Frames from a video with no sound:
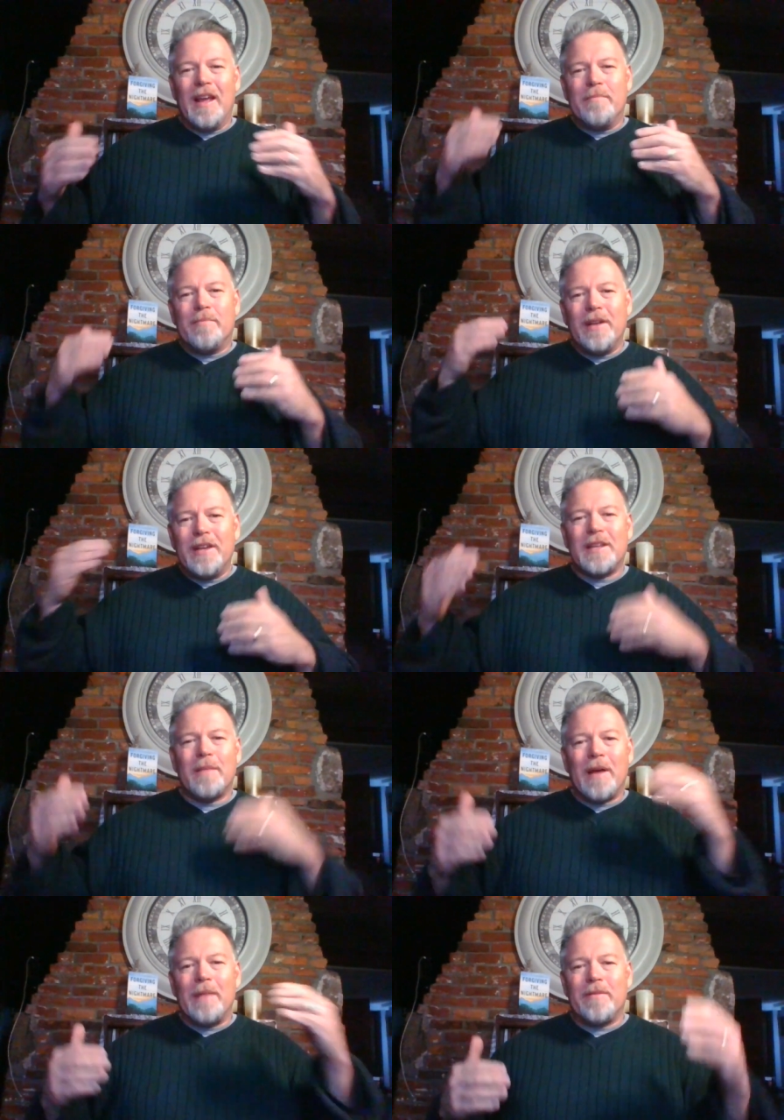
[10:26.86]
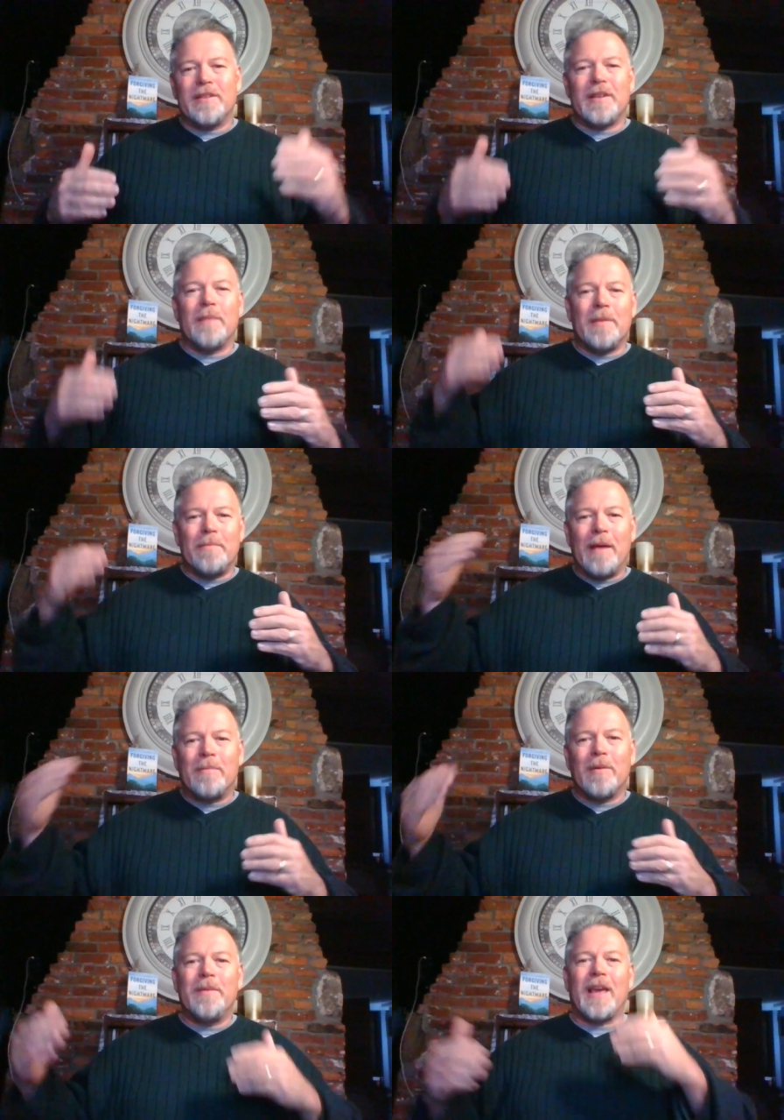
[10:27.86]
And precept by precept, the
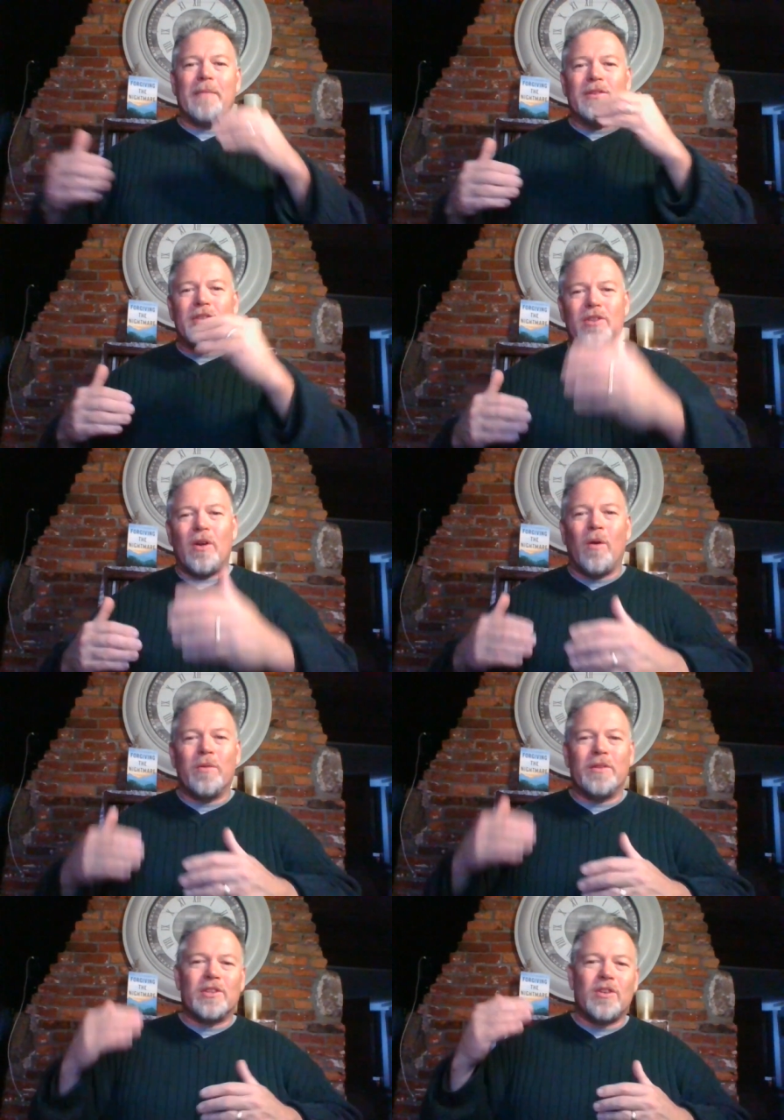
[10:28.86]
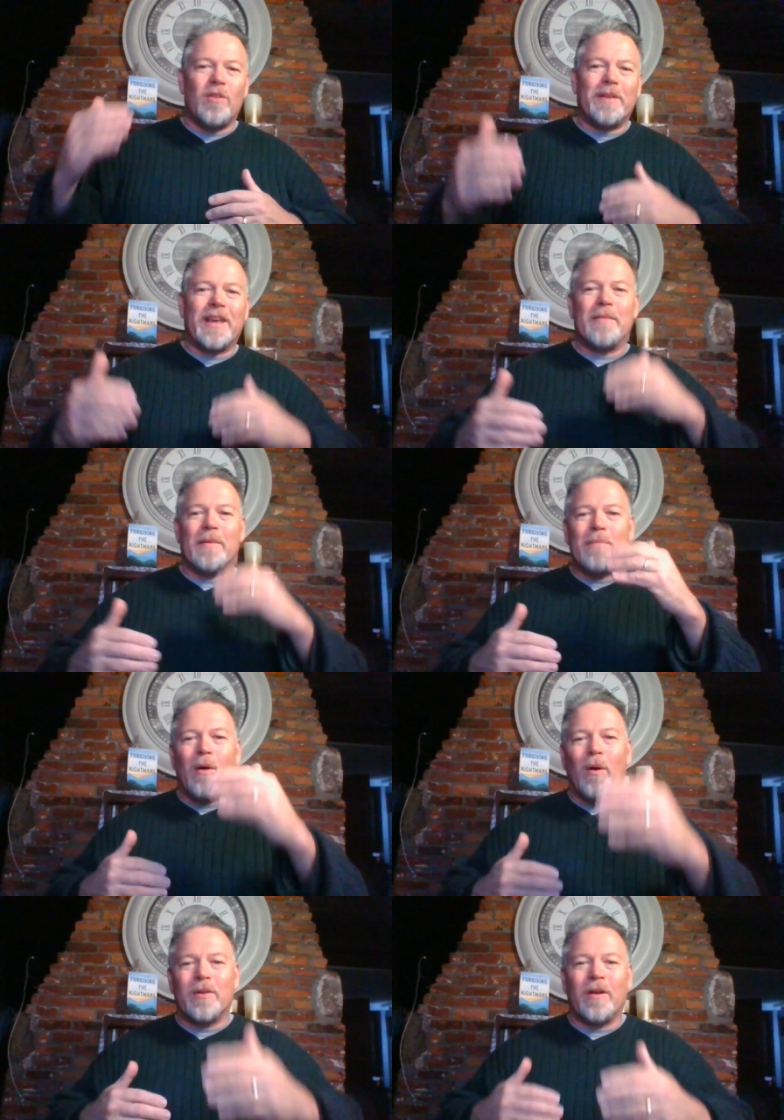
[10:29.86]
pebble became a stone, the stone became a
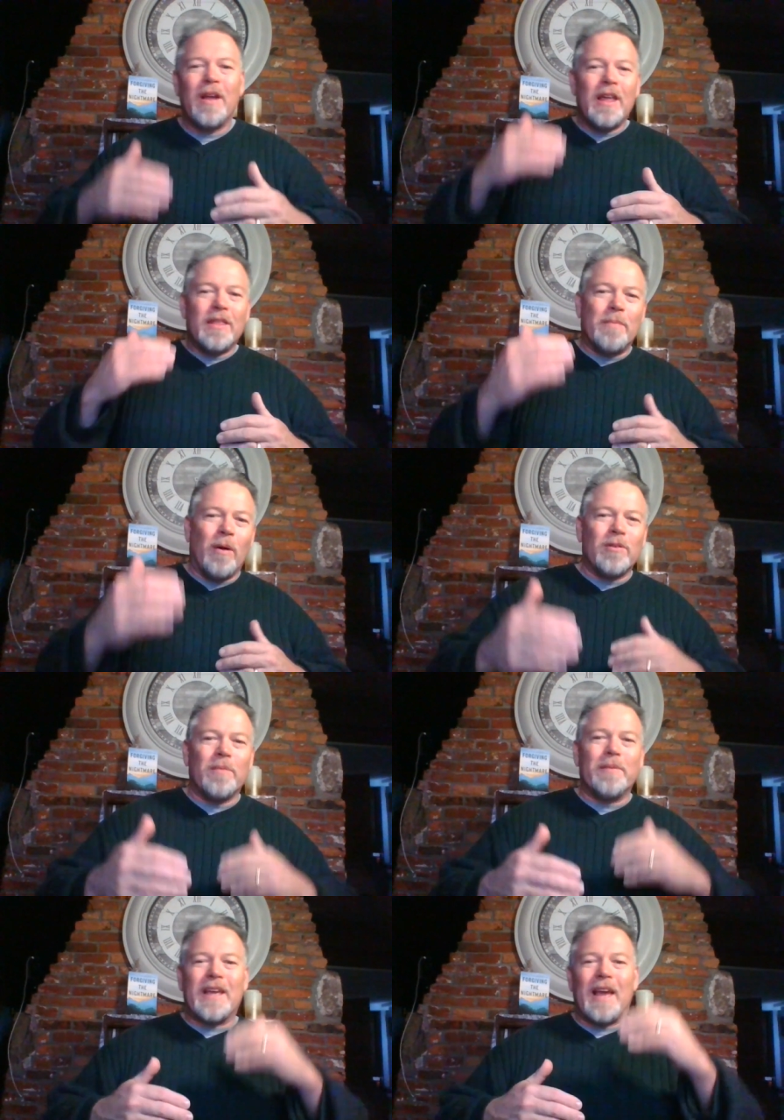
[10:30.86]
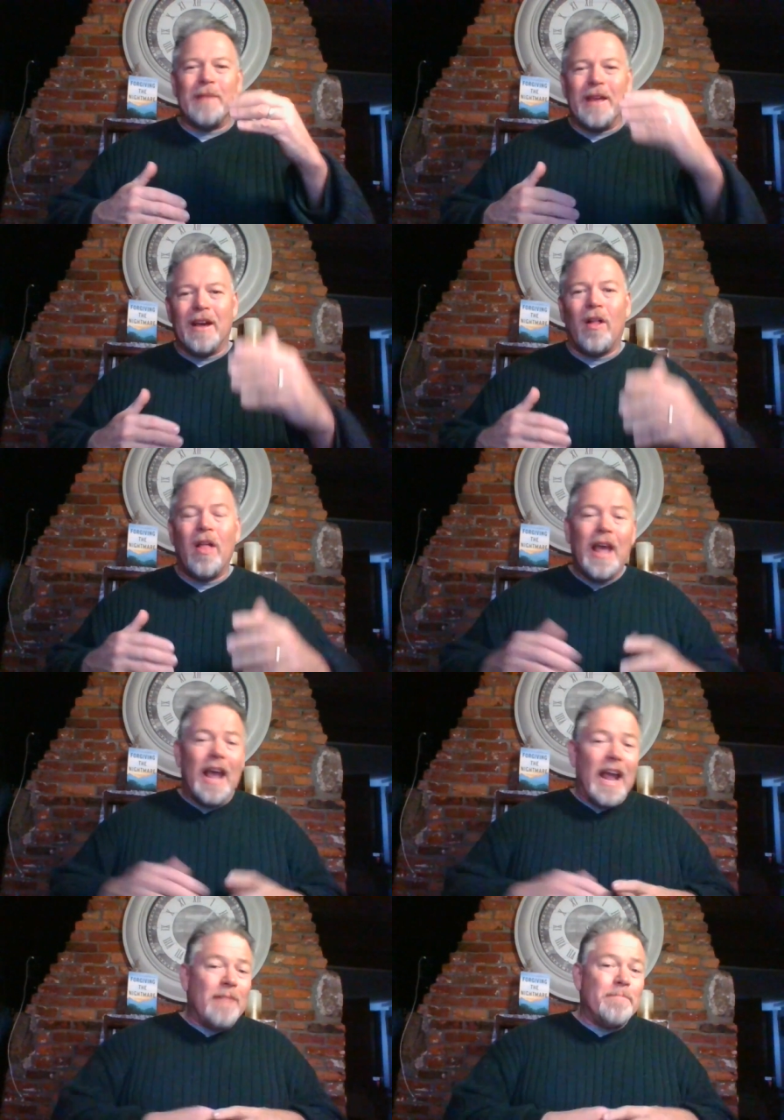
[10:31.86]
boulder, mm. the boulder became a hill.
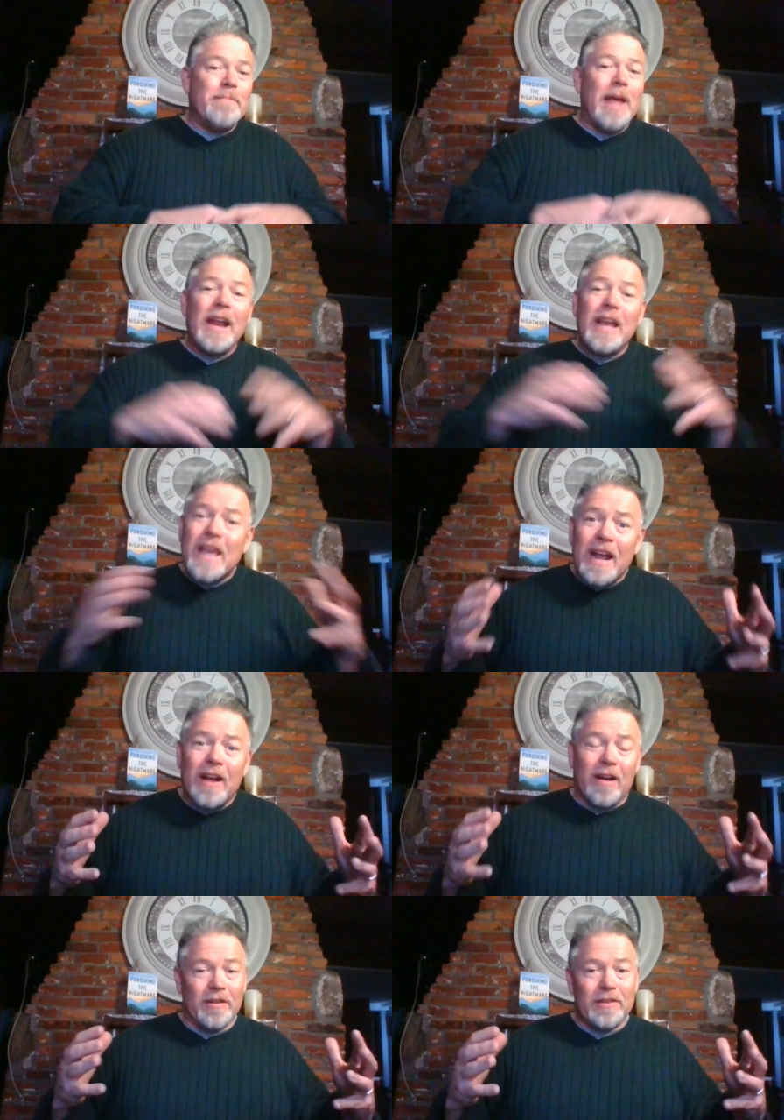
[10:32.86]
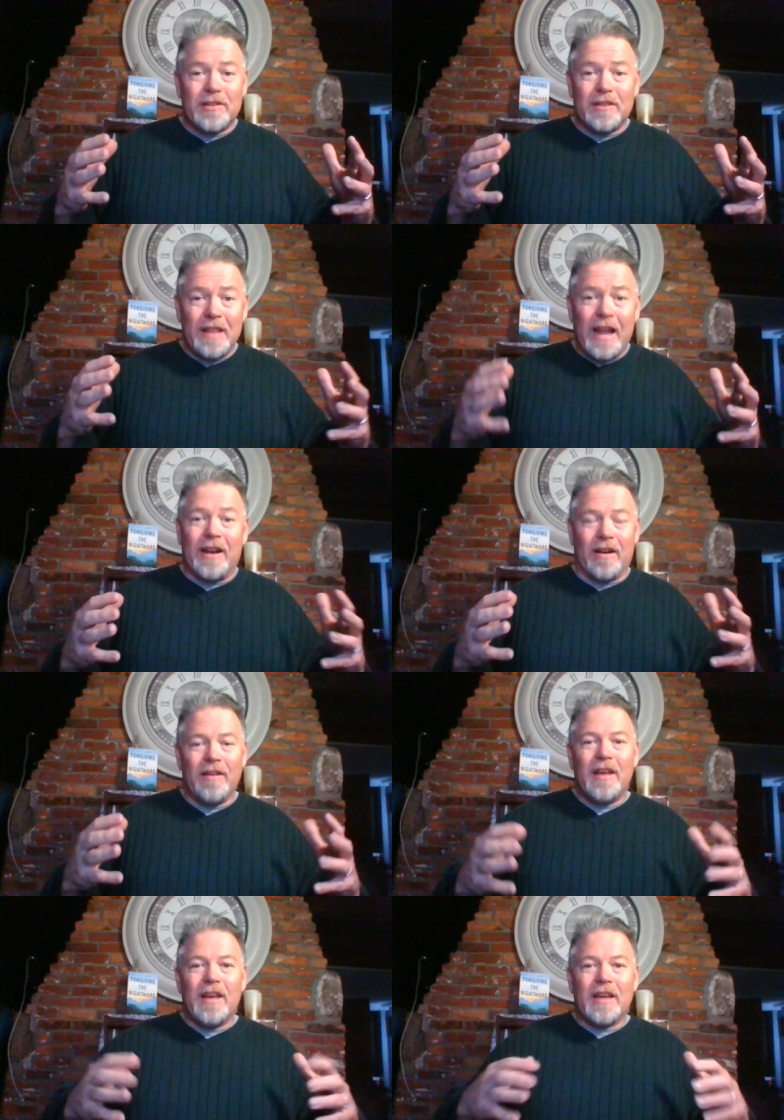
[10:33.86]
And many years
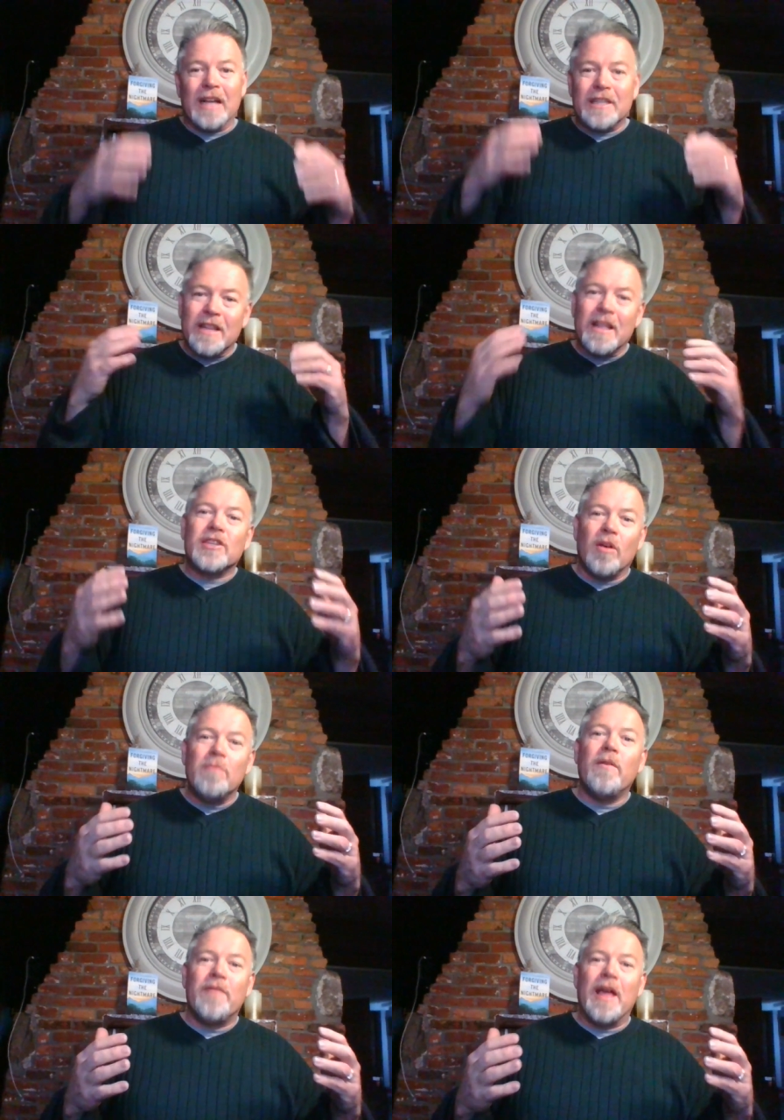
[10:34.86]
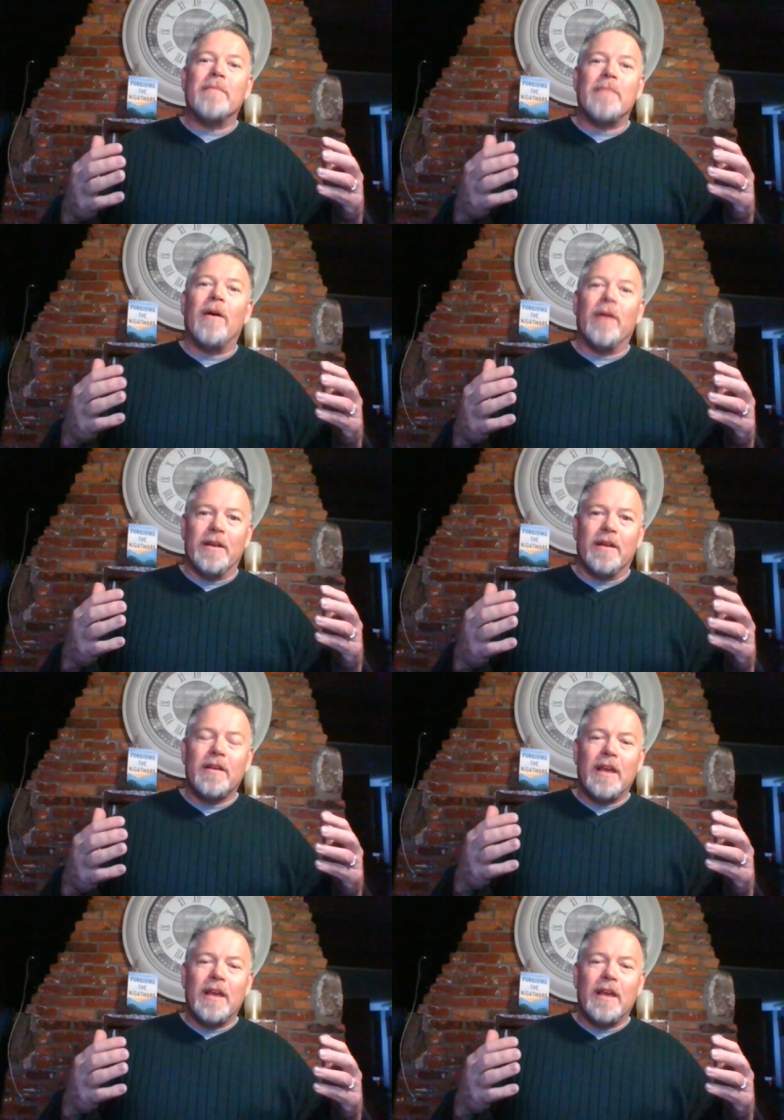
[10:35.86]
later, God said, mm. Let's go move that mountain.